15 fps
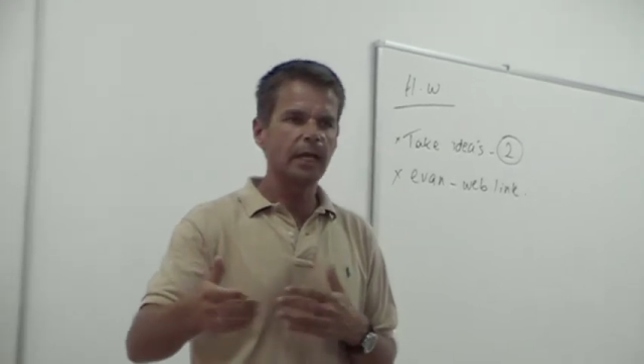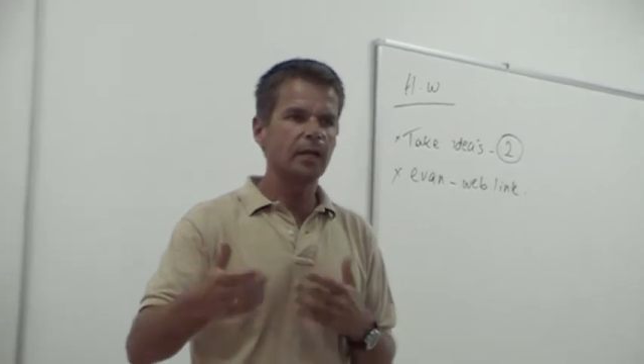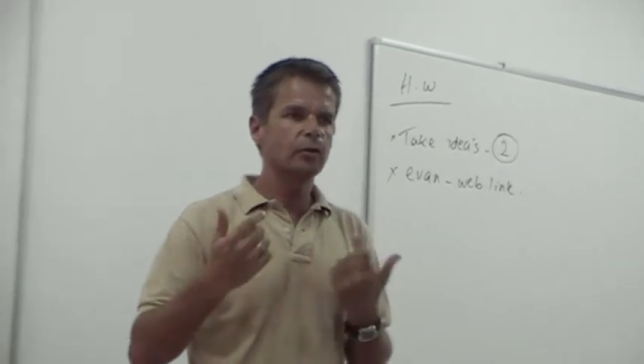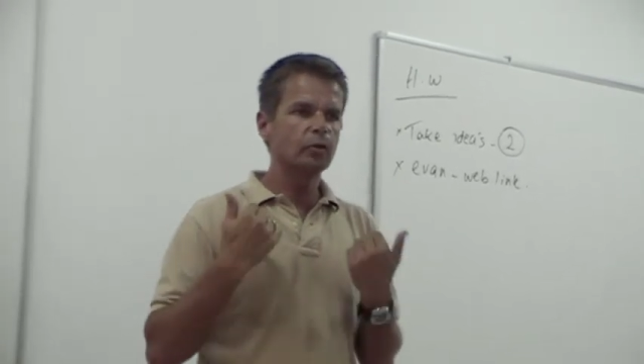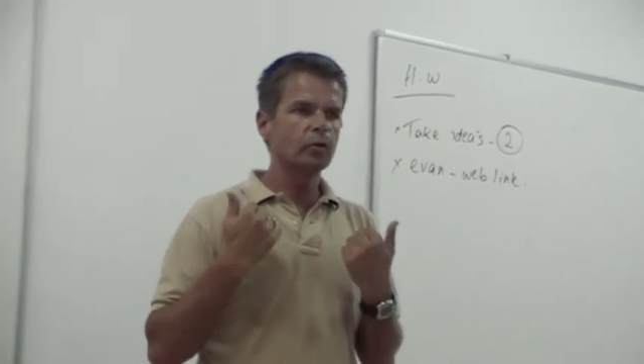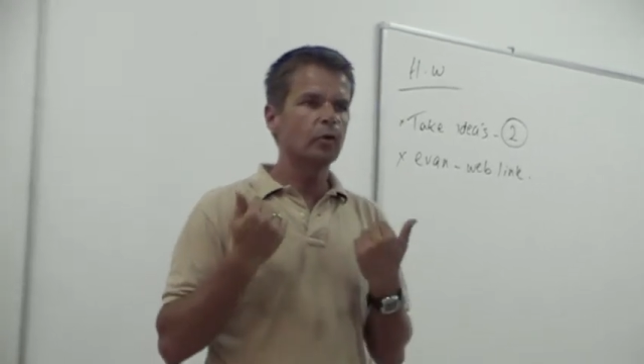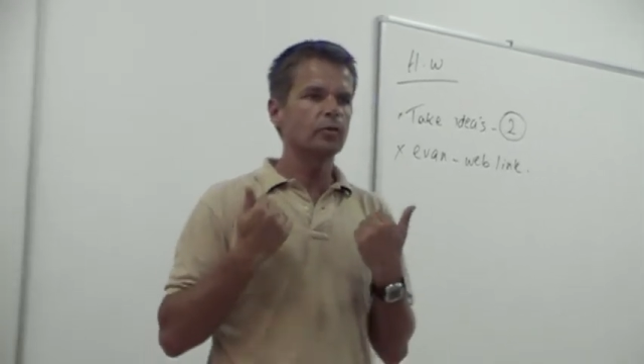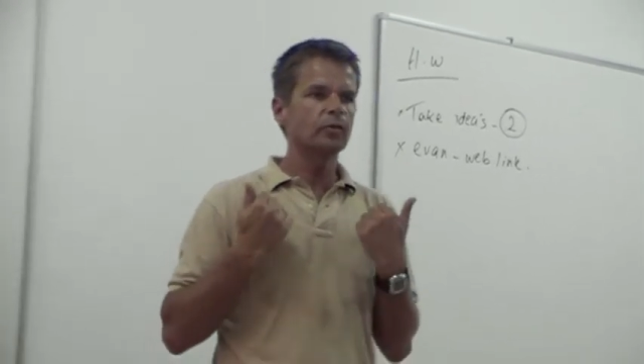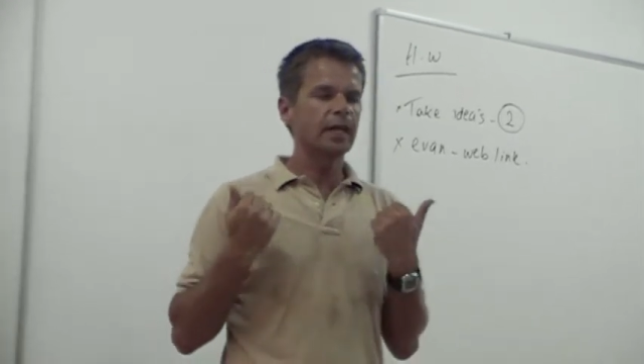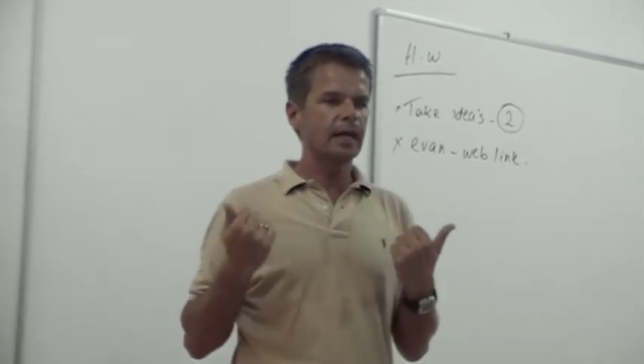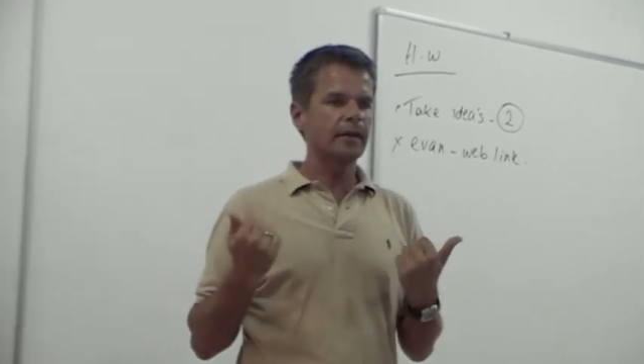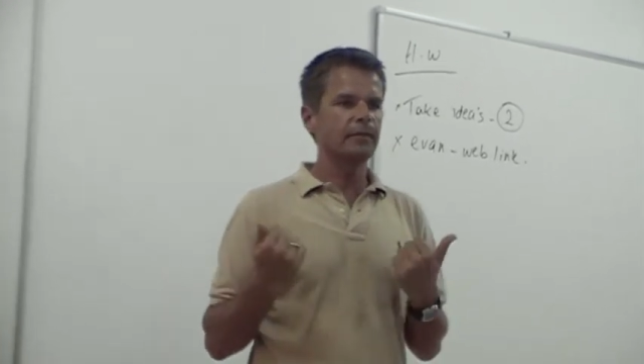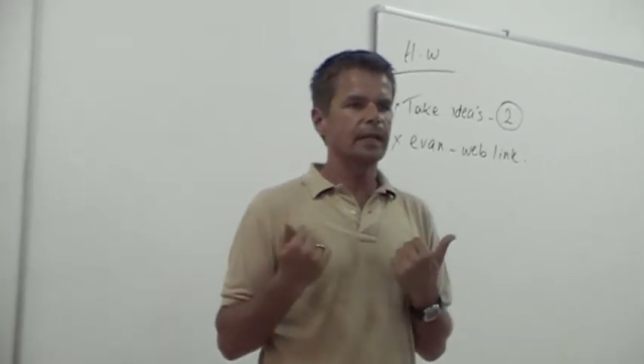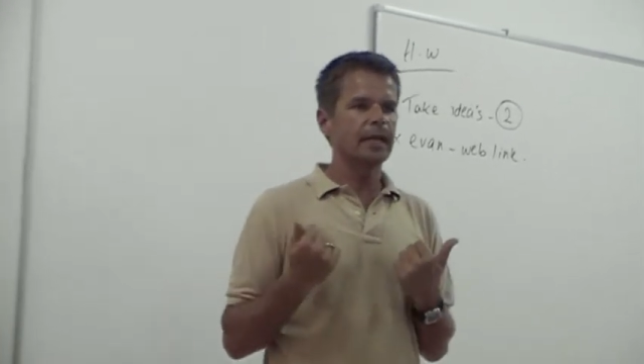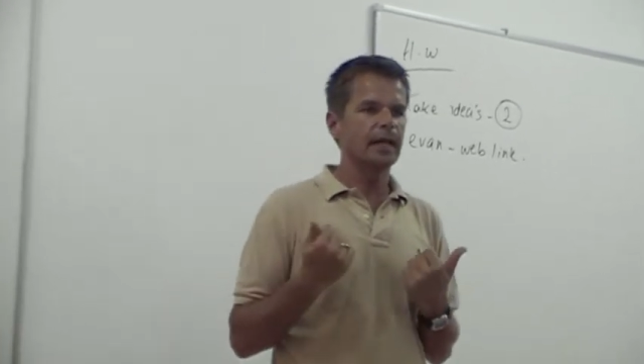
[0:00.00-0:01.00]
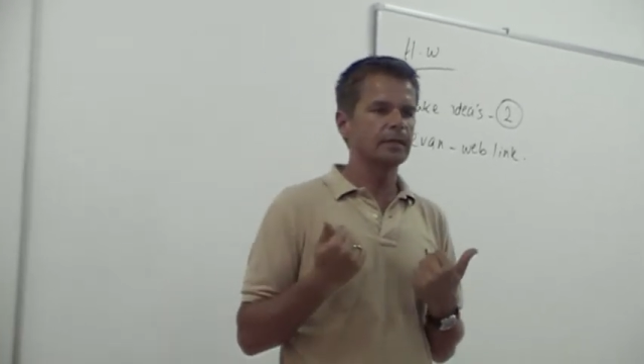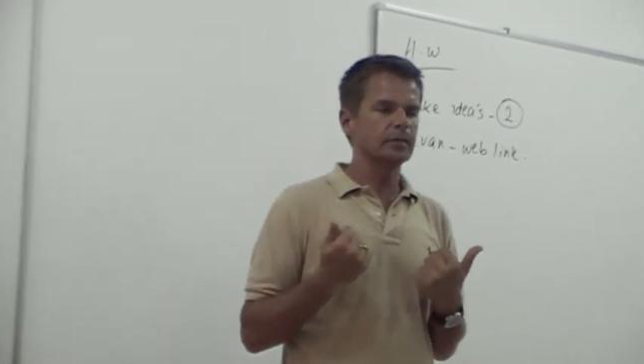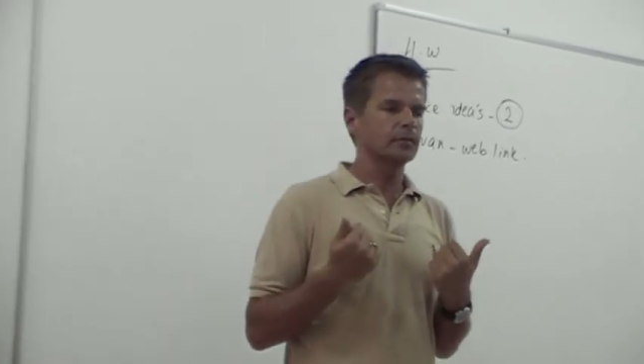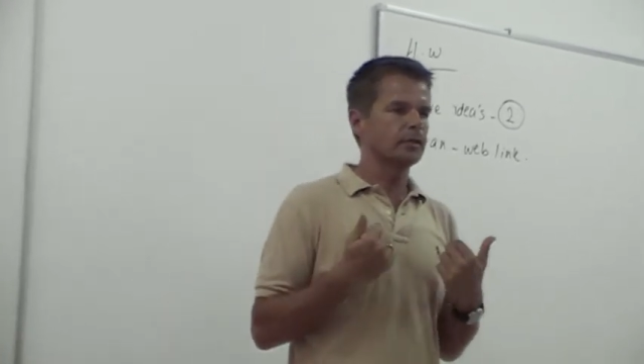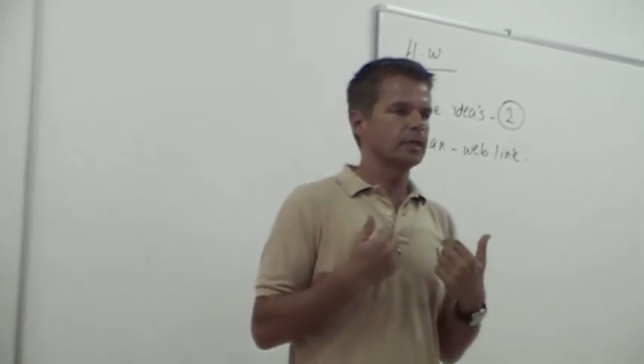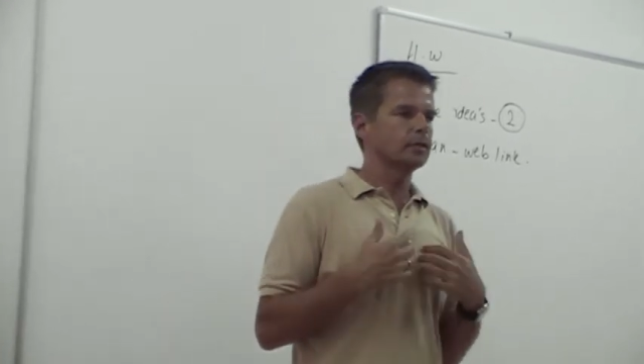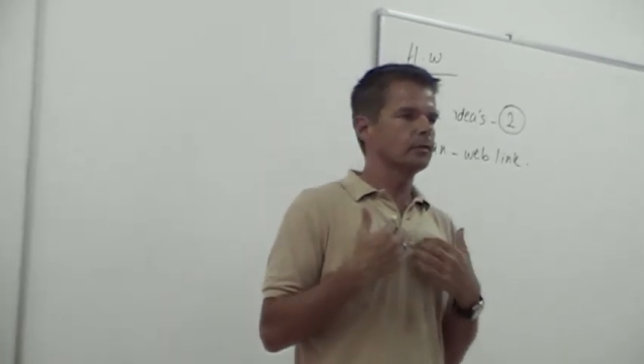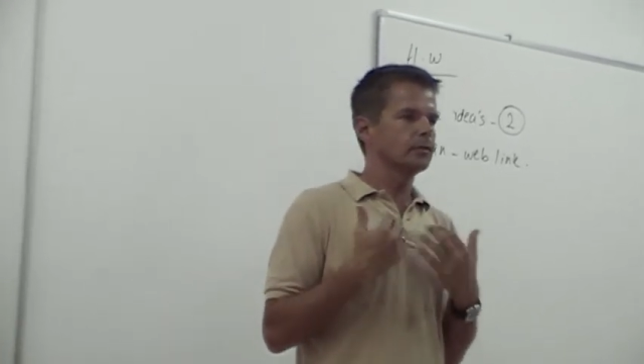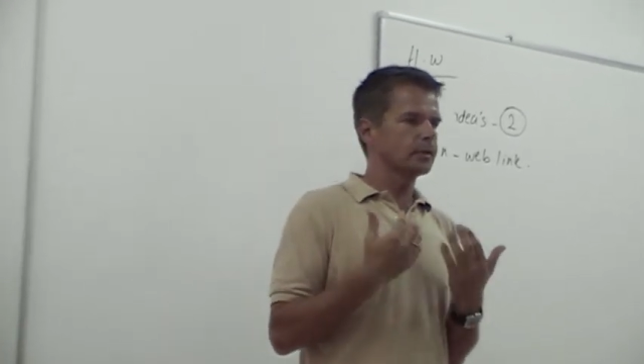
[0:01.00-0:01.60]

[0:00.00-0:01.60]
and you don't have the answer and you